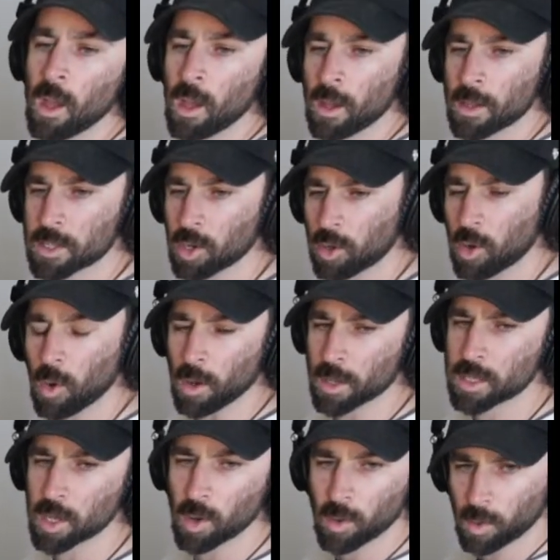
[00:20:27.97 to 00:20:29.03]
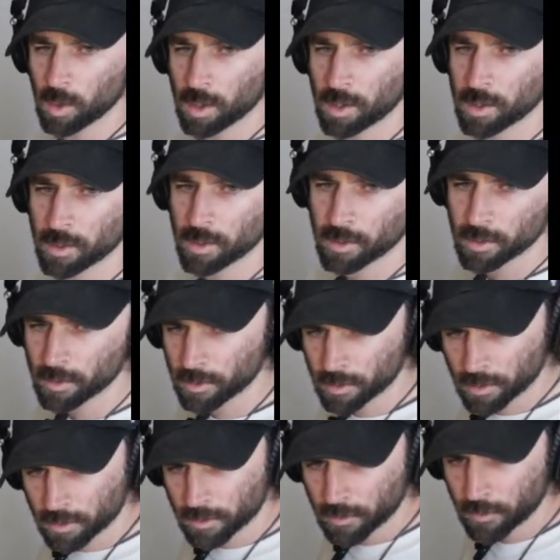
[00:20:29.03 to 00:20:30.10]
So cool. So
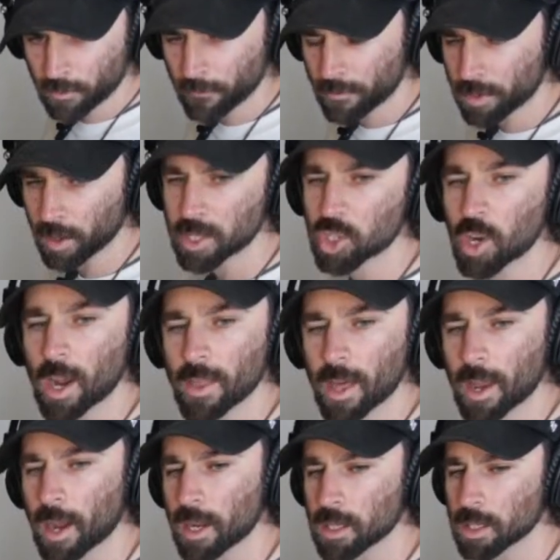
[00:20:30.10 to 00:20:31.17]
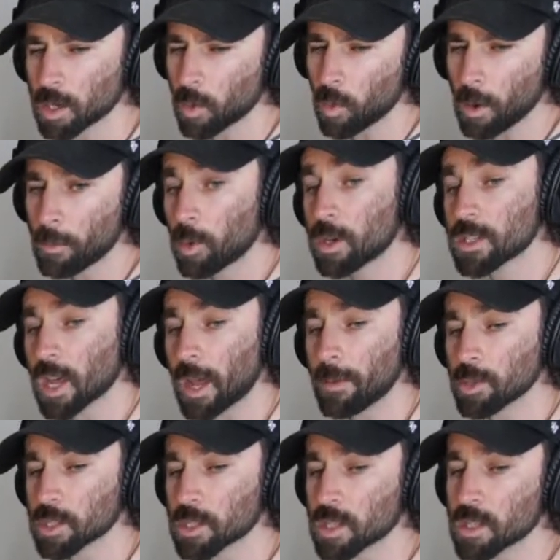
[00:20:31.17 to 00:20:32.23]
let's try that idea one more time
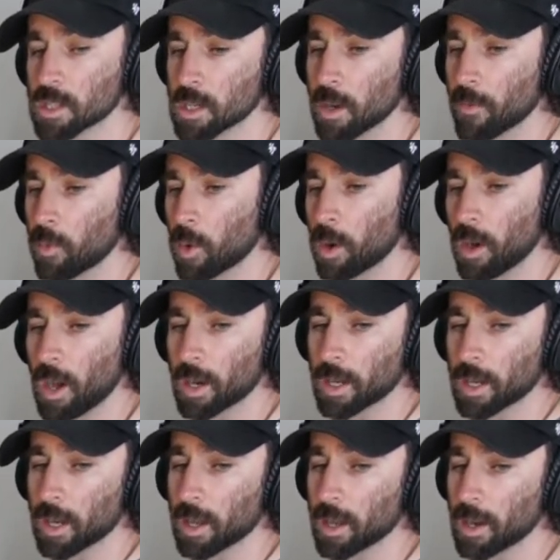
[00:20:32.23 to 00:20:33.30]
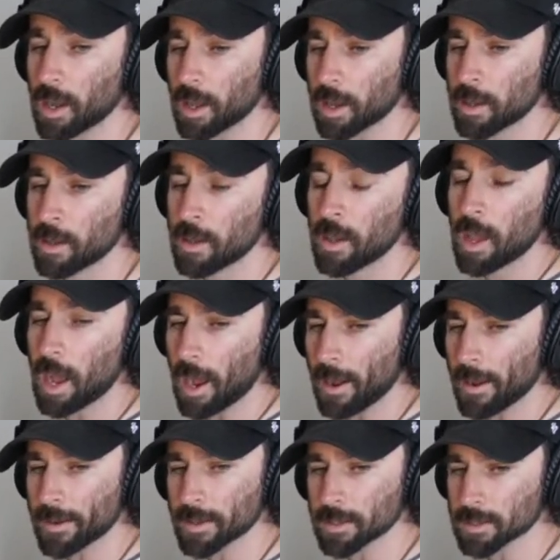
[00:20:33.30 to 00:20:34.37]
just to see if we're locking it in,
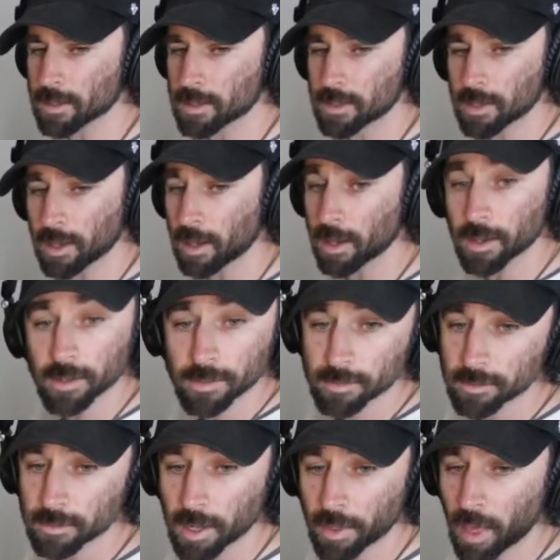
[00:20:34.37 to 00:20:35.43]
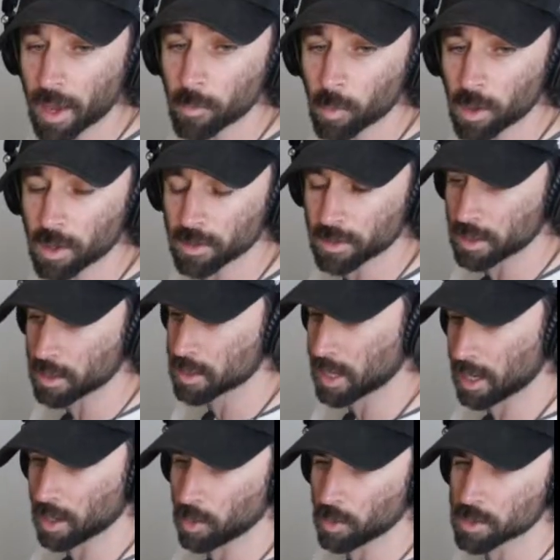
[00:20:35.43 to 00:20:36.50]
and then we're at least getting
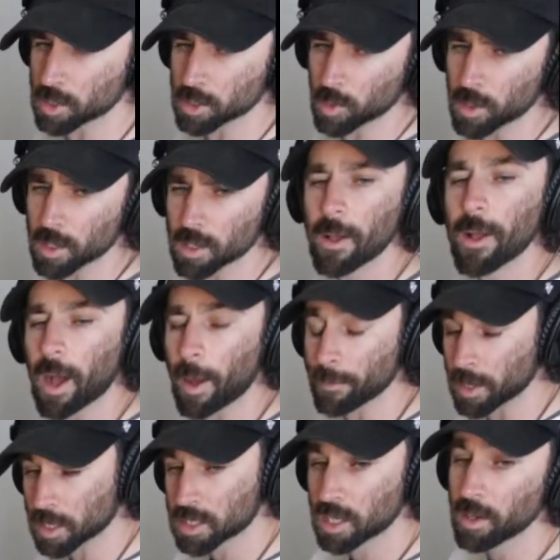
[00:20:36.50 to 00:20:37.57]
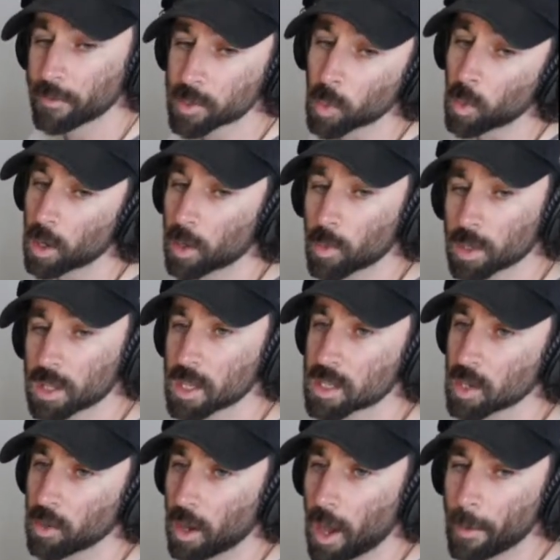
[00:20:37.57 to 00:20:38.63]
closer to it. I'm gonna still have to work with this a
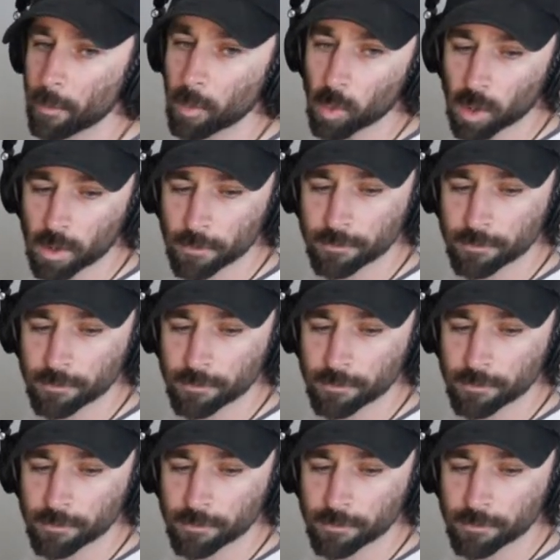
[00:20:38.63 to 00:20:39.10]
lot more,